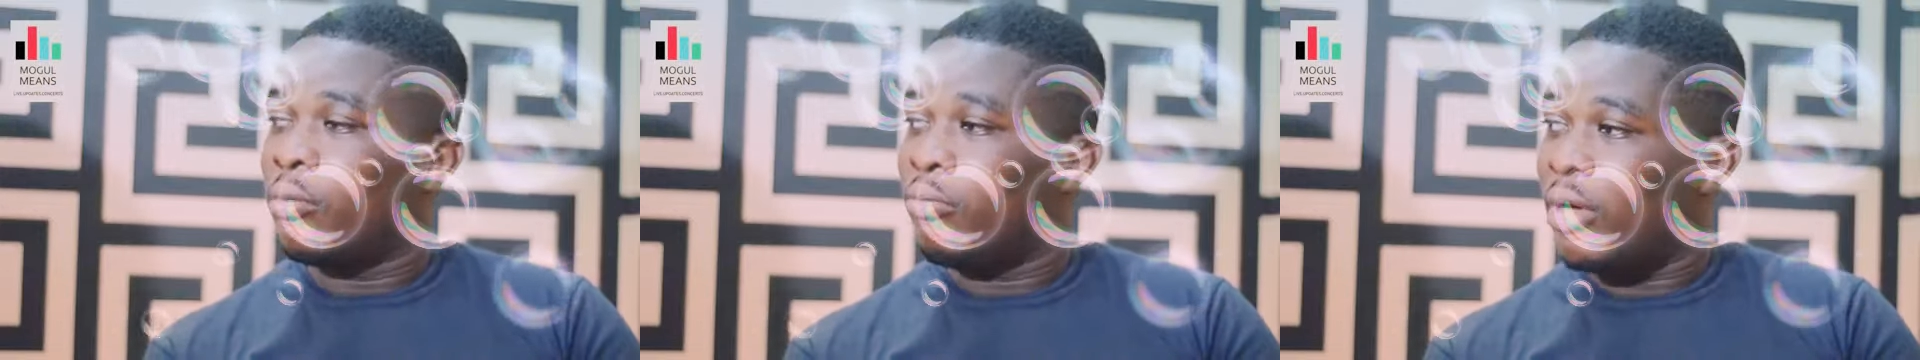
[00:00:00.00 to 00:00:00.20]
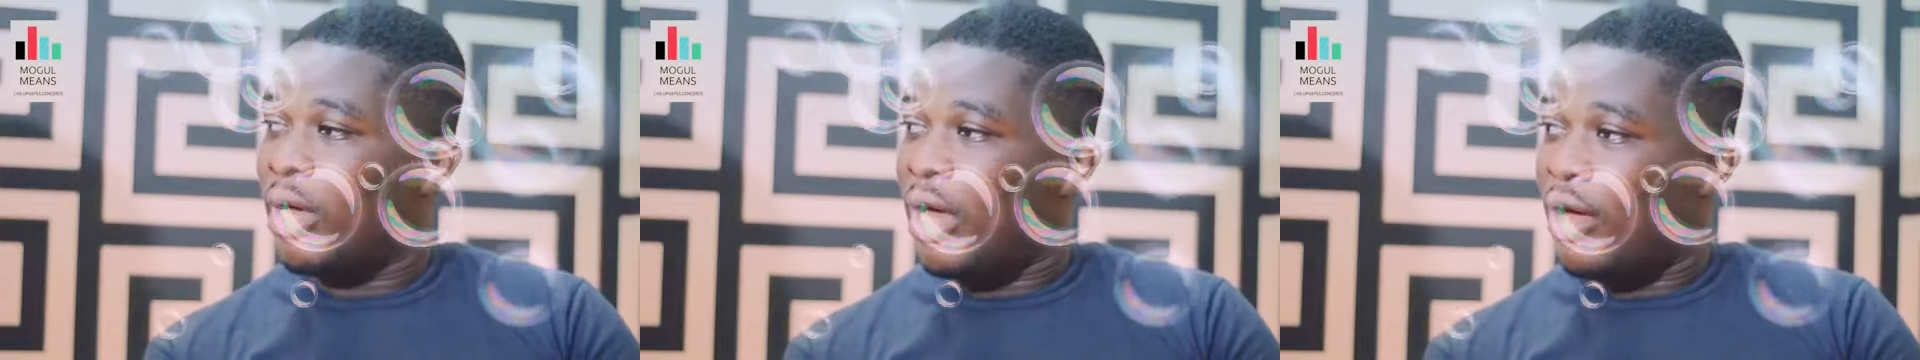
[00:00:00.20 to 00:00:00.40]

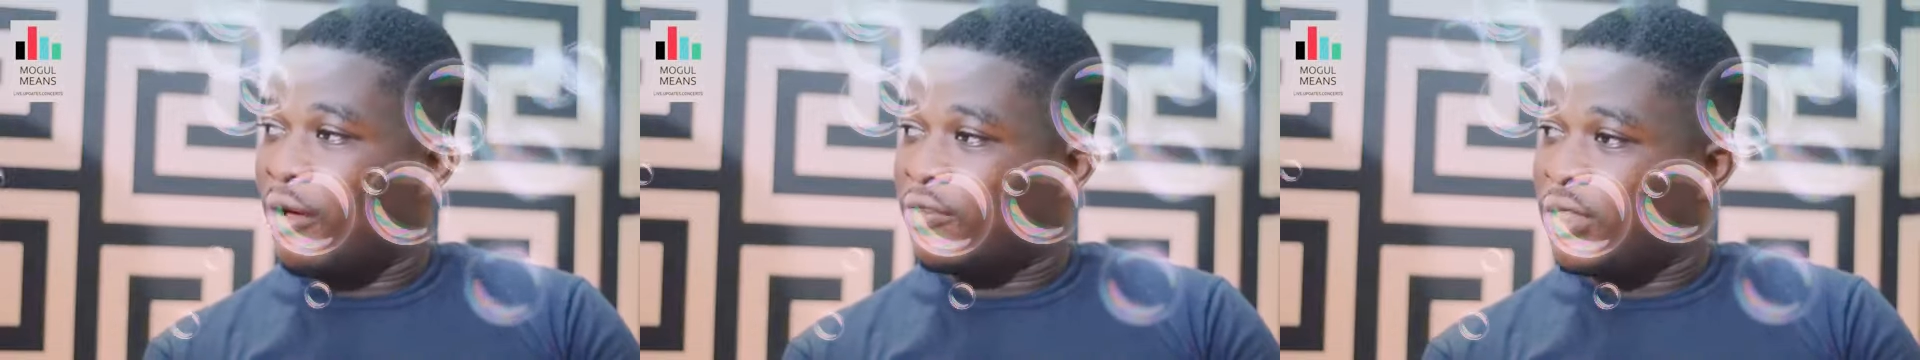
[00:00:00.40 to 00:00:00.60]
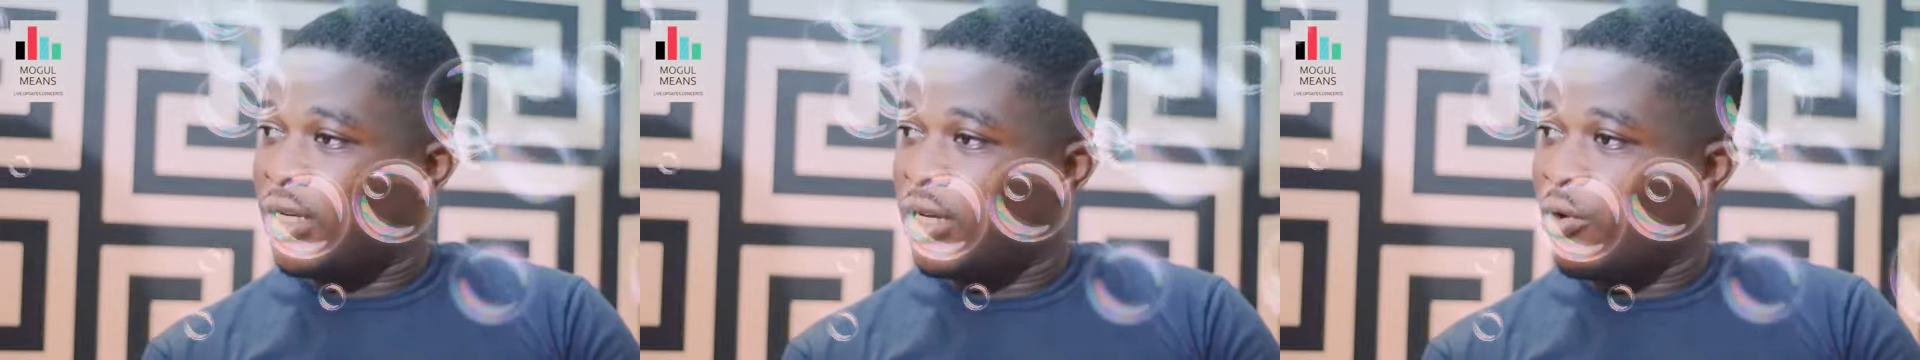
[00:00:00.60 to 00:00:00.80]
But
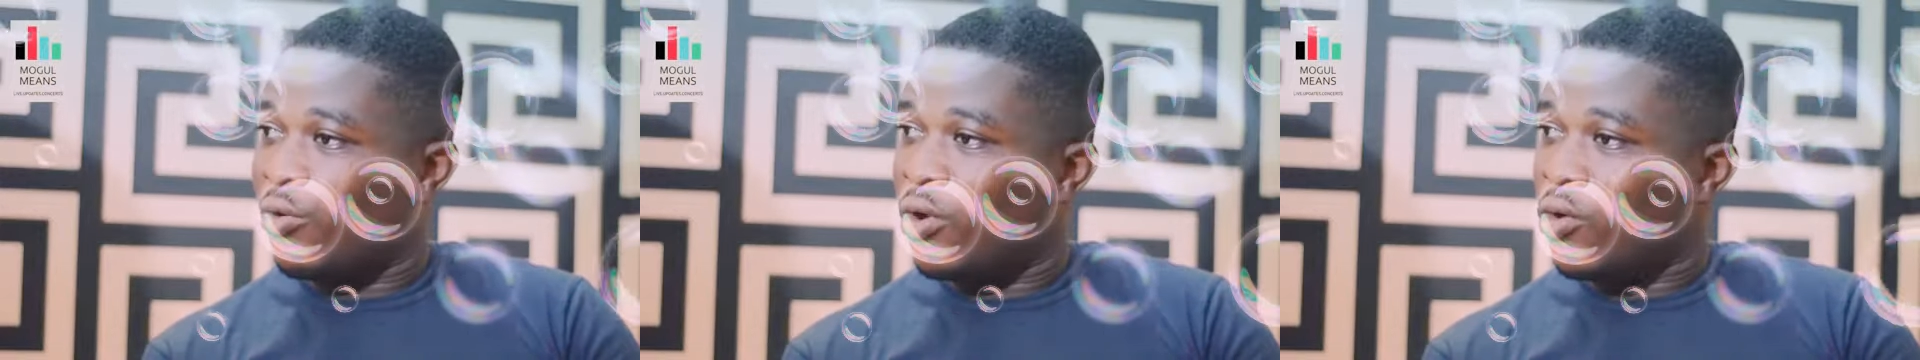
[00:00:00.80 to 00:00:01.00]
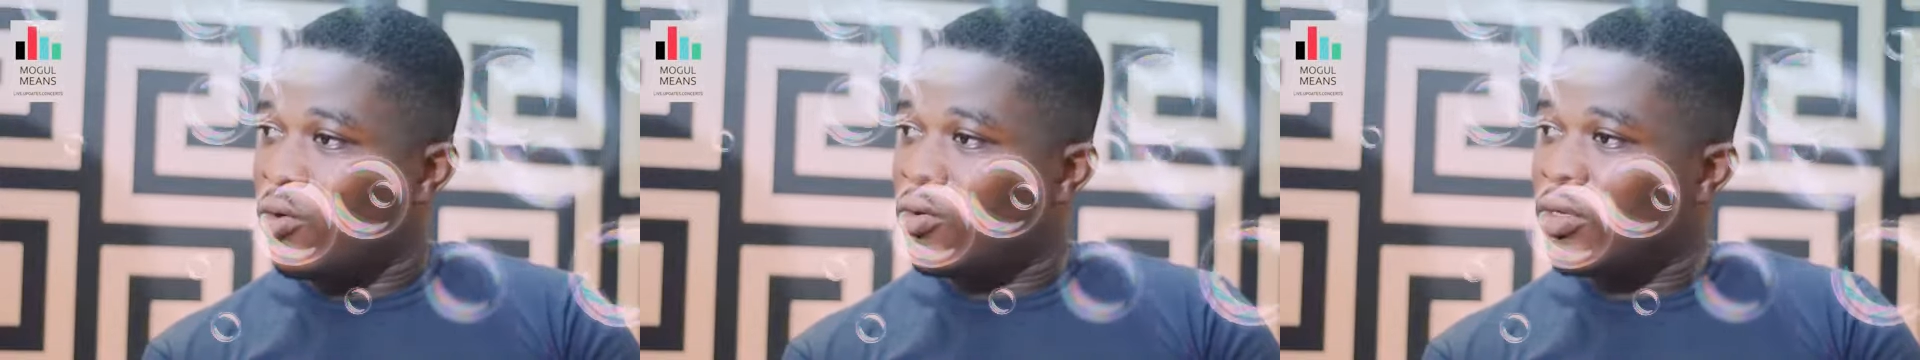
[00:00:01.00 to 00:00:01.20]
after the
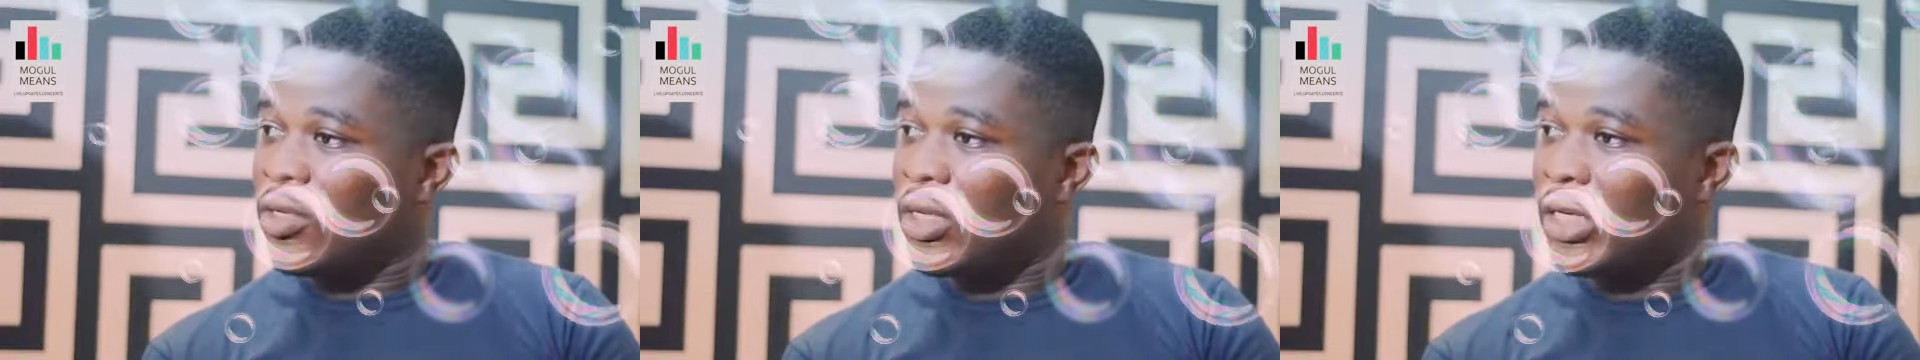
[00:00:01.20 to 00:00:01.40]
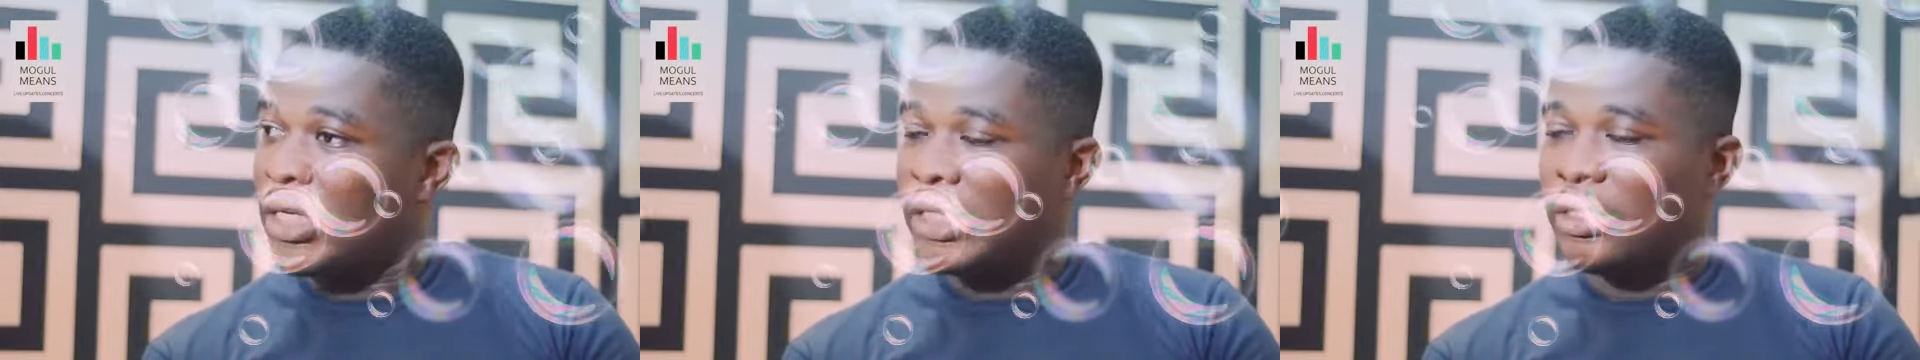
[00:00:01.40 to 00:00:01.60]

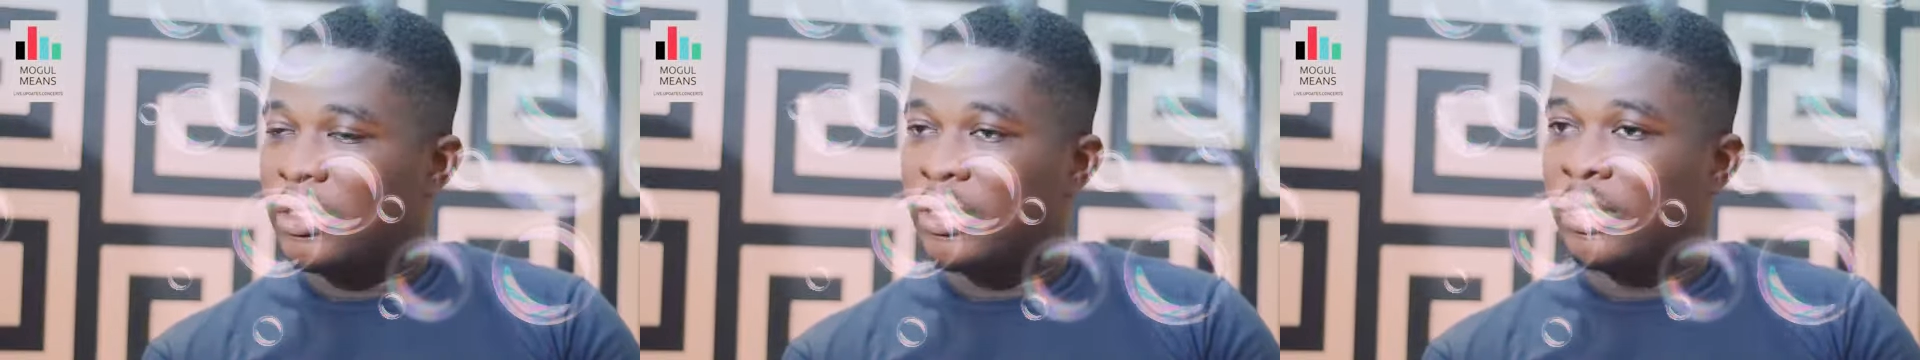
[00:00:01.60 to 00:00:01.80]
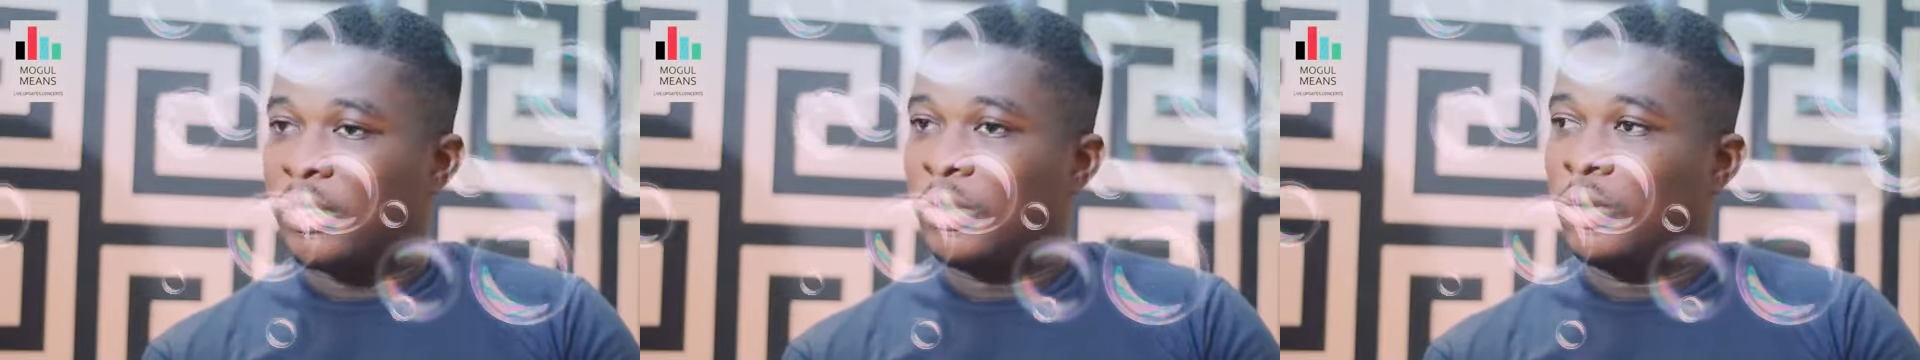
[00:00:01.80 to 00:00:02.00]
reconcile,
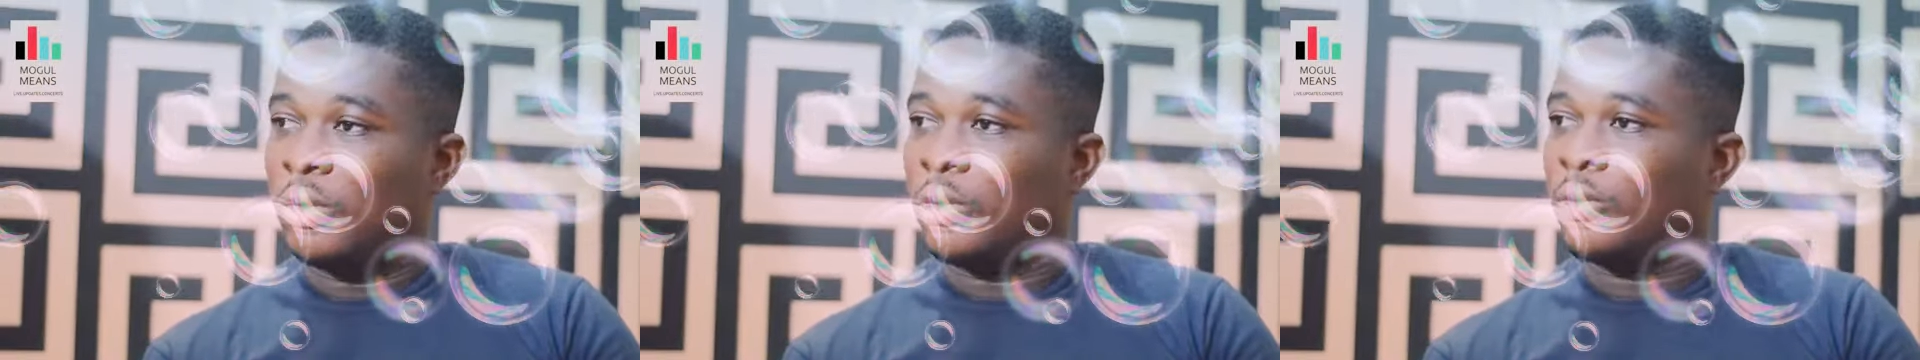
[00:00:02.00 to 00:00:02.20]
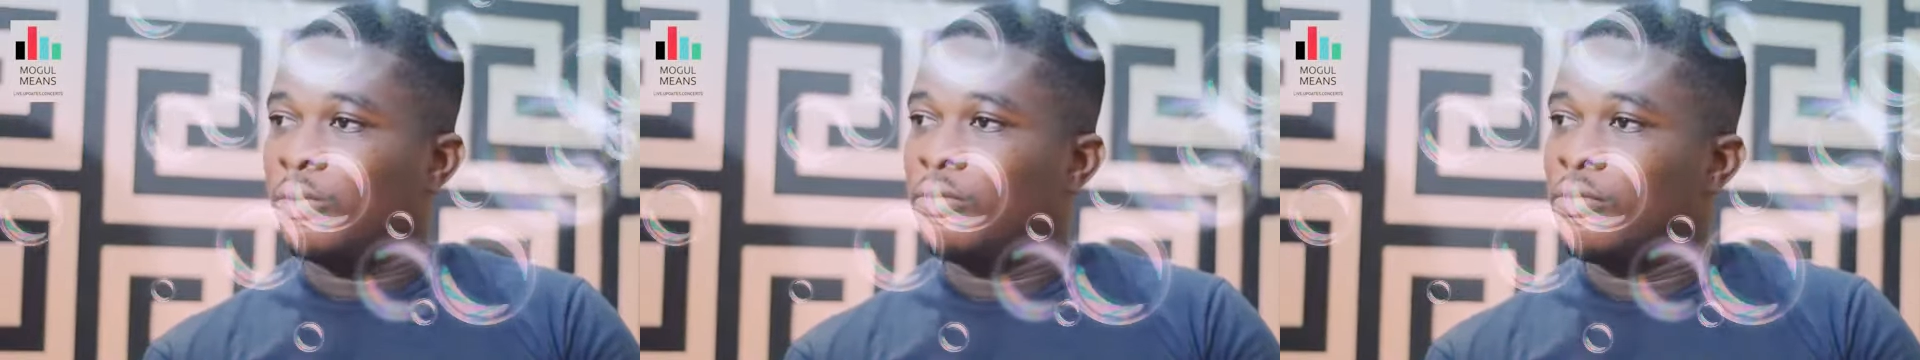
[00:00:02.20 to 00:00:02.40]
I don't
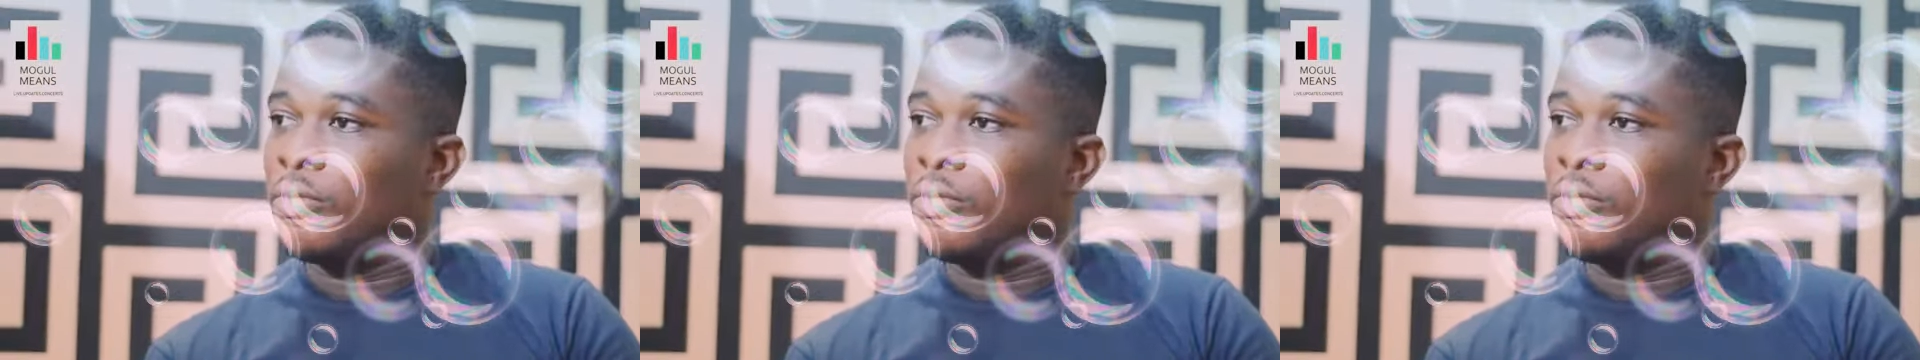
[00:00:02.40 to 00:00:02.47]
know,